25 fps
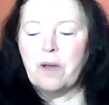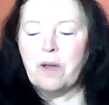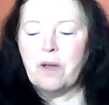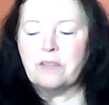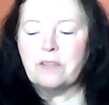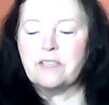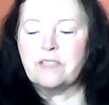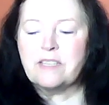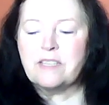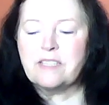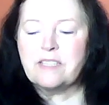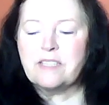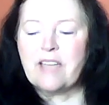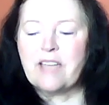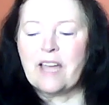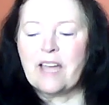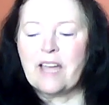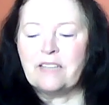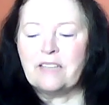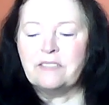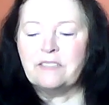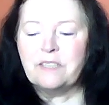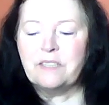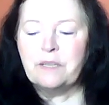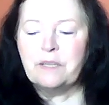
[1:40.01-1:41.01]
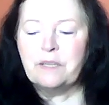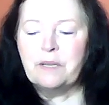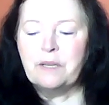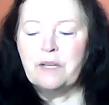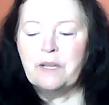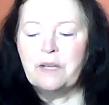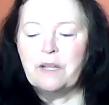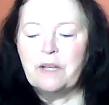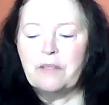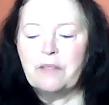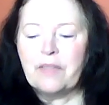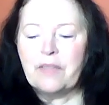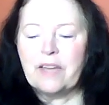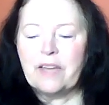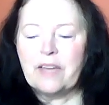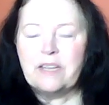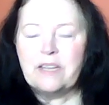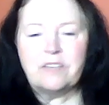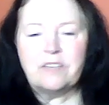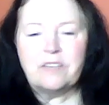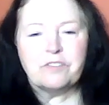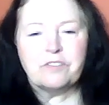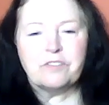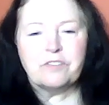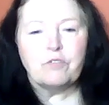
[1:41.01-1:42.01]
understand that
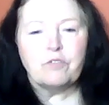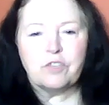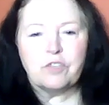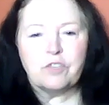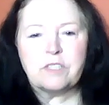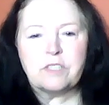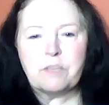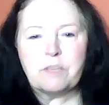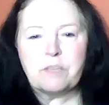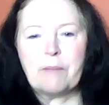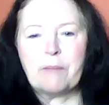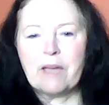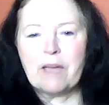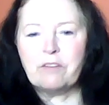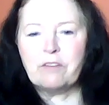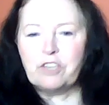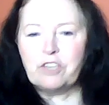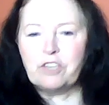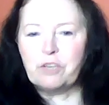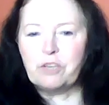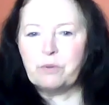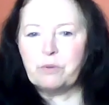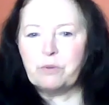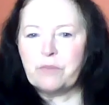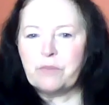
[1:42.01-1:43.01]
it's not just about you.